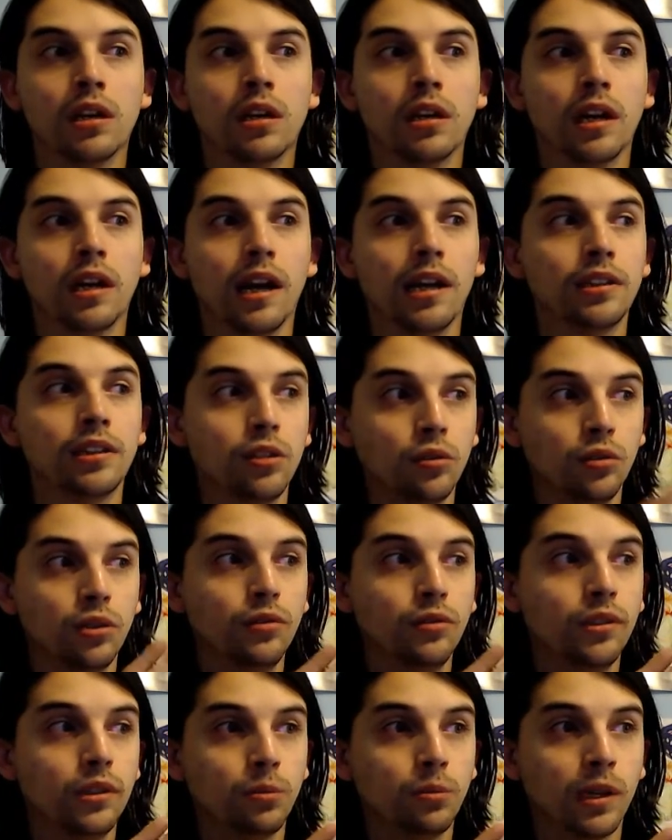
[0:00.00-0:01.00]
And the only
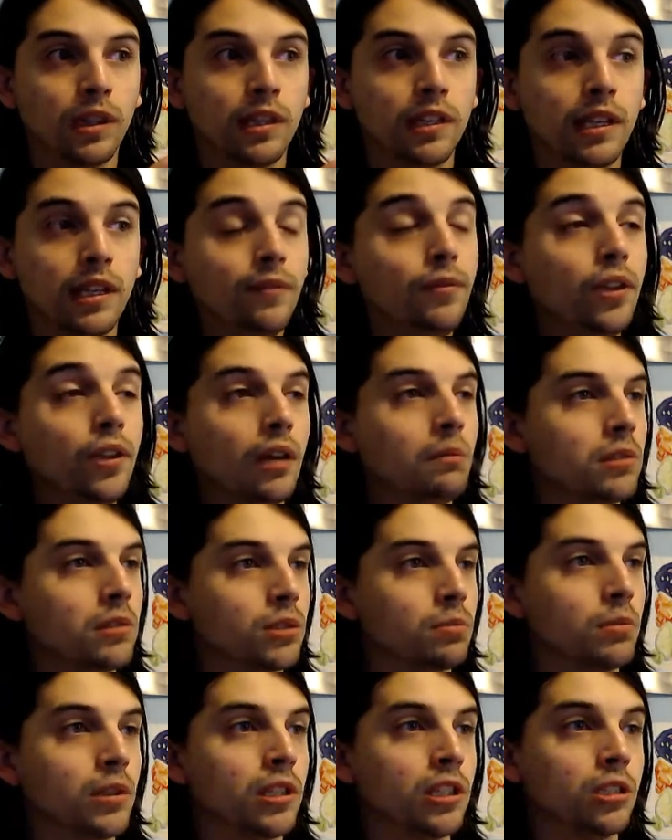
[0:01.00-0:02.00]
reason why they give you that much
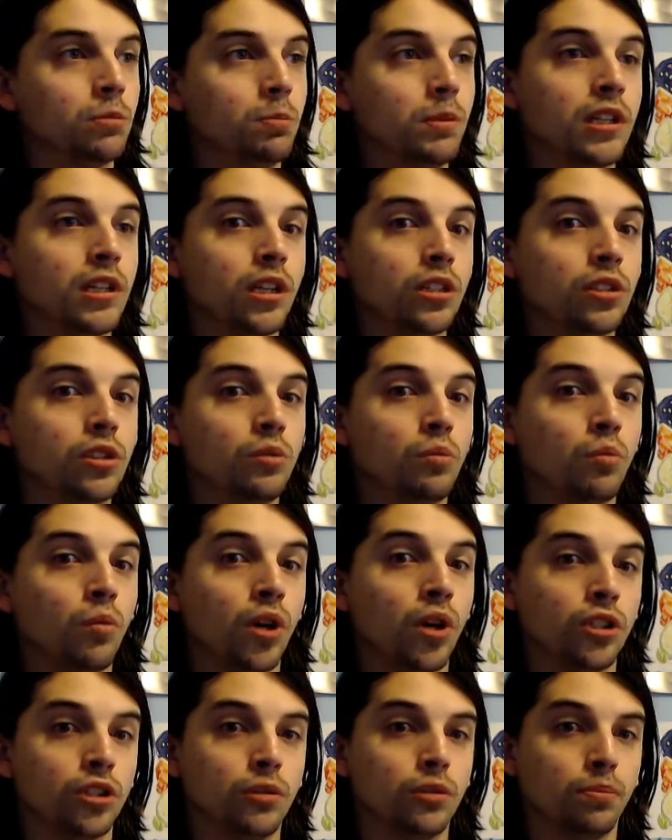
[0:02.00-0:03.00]
money is because you
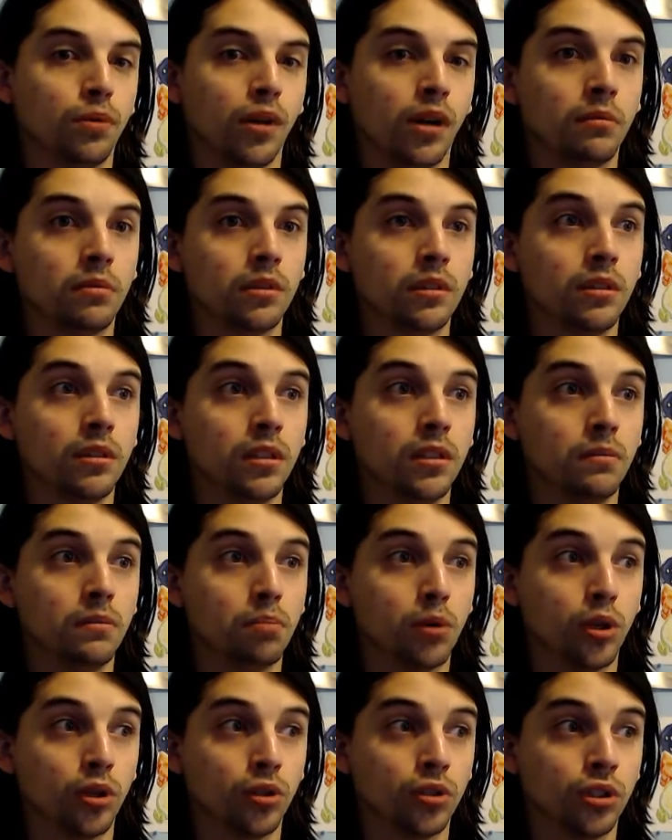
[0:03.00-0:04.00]
want to probably
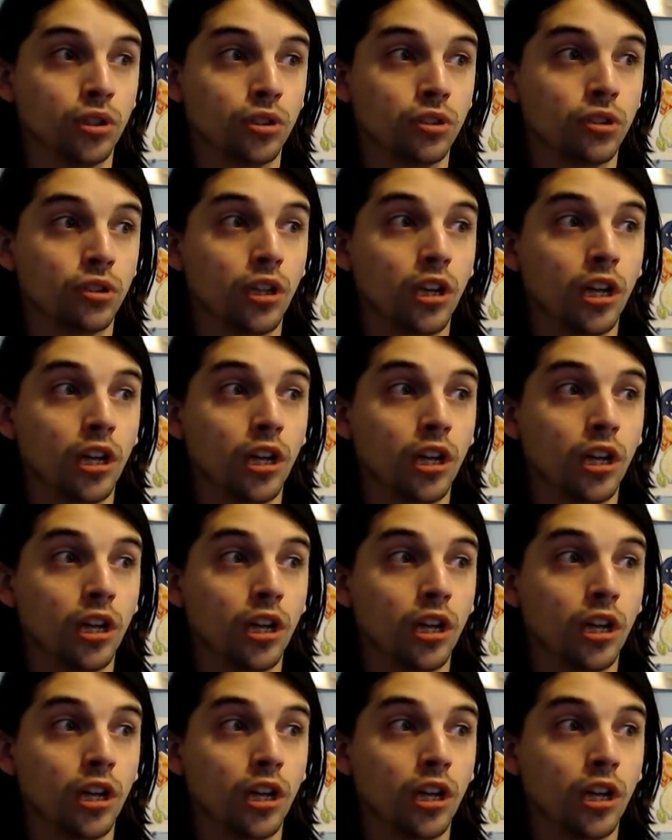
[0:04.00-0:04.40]
purchase